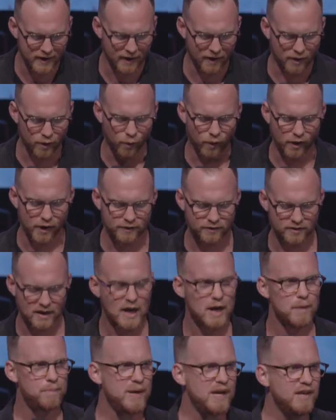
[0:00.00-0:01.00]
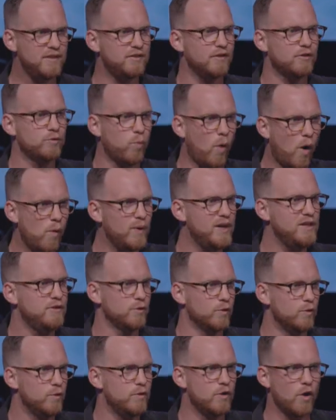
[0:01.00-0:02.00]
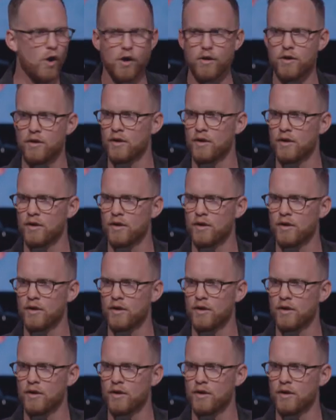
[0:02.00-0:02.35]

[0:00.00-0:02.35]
In other words, peace is what we do, not